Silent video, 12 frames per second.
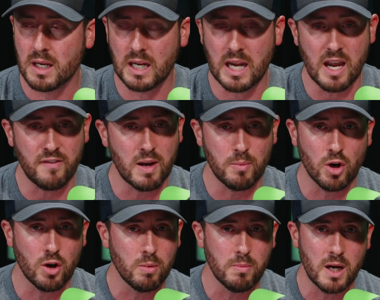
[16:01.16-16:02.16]
gave him or
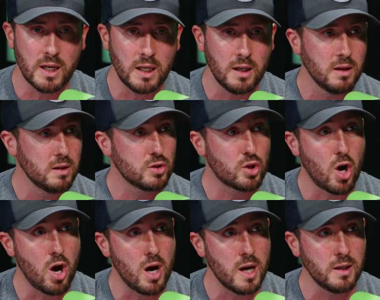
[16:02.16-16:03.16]
her money, it's
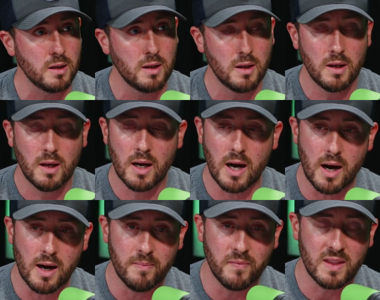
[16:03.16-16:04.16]
gone.
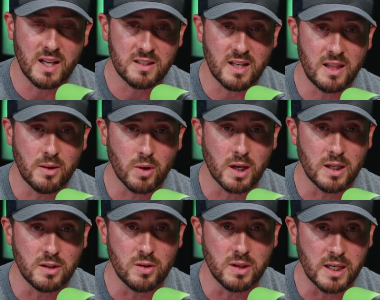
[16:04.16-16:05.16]
They said they were going to
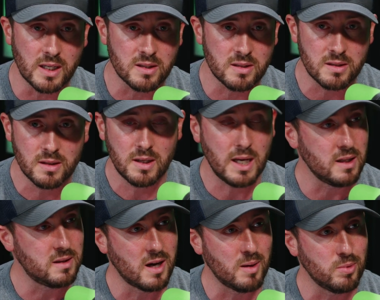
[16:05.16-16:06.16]
do this, it
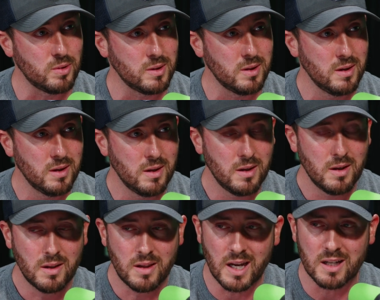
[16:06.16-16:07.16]
doubled.
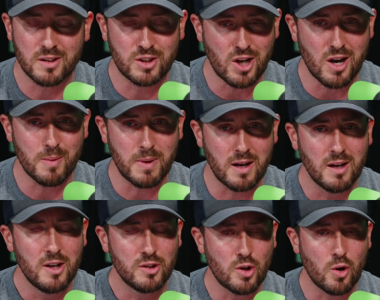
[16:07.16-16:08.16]
Like, talk about,
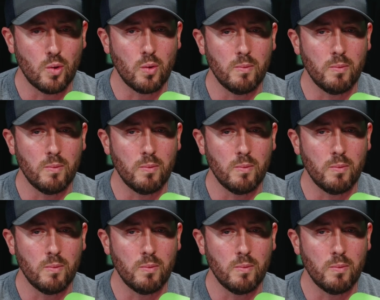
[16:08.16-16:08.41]
so